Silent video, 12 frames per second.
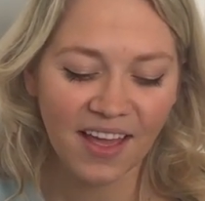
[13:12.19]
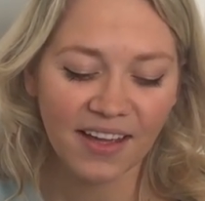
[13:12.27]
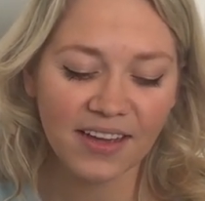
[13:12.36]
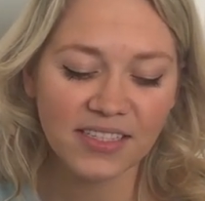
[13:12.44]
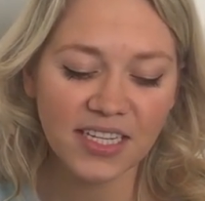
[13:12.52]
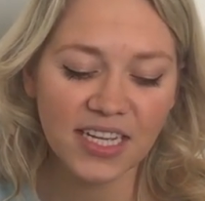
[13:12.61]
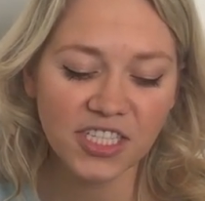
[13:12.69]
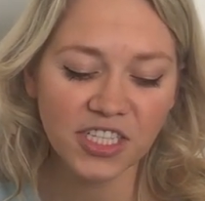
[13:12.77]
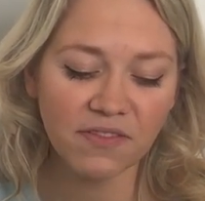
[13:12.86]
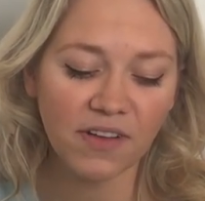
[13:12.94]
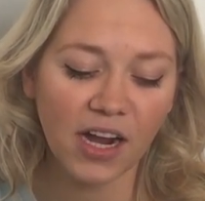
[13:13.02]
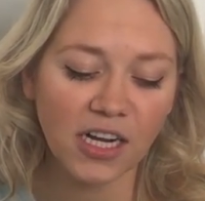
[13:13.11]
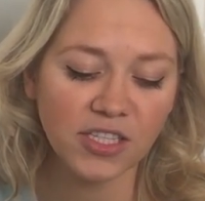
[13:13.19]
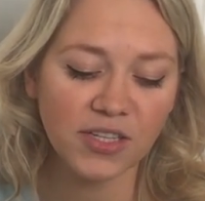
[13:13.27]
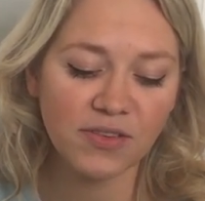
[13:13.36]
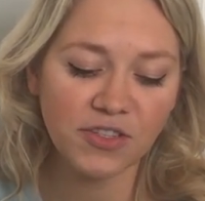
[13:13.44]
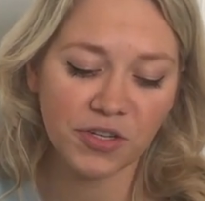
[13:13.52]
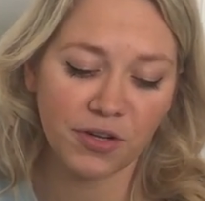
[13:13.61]
because each of our
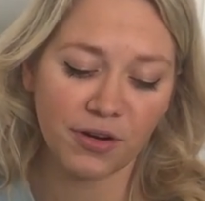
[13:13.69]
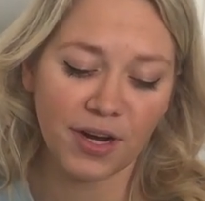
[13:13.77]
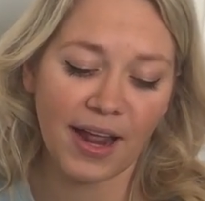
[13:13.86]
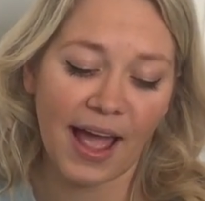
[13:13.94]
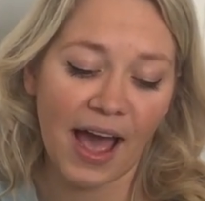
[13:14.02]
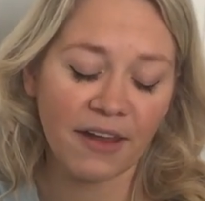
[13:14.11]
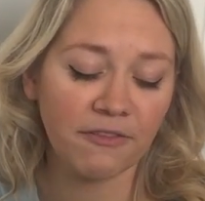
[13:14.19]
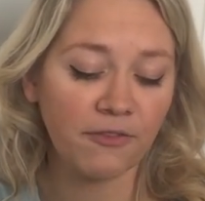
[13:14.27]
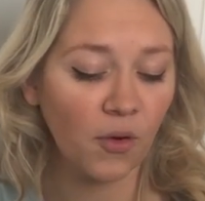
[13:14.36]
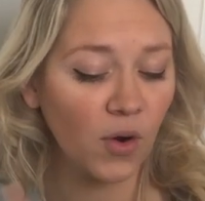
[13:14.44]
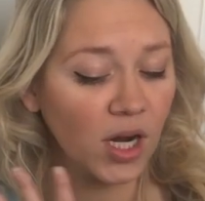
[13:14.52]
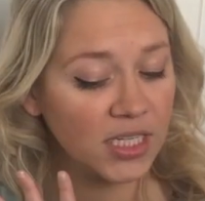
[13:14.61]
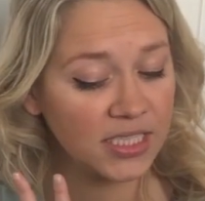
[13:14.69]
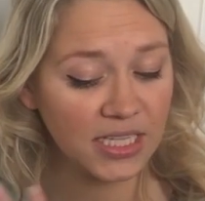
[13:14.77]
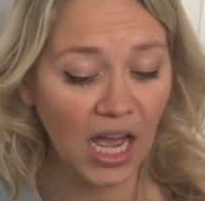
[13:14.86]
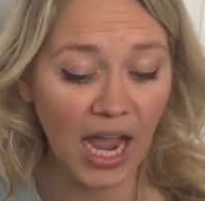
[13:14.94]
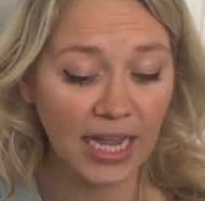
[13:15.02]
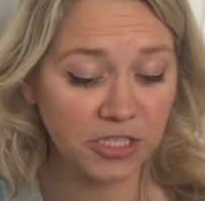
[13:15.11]
2 children had 4
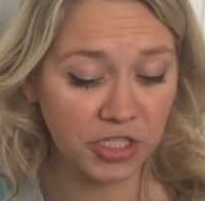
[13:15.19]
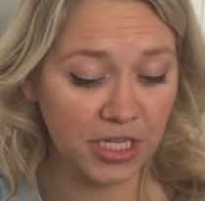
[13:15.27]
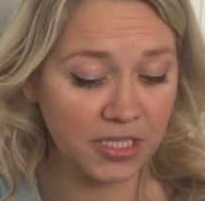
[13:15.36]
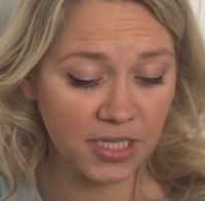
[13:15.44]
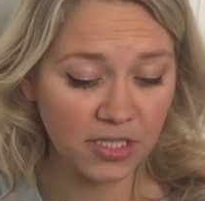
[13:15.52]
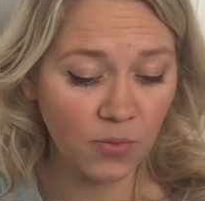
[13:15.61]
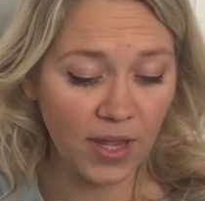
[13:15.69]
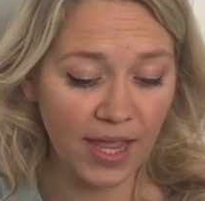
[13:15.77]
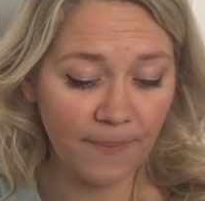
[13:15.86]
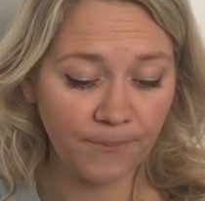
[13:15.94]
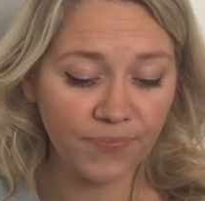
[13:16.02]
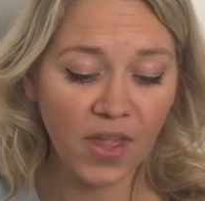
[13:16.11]
sides, just as we,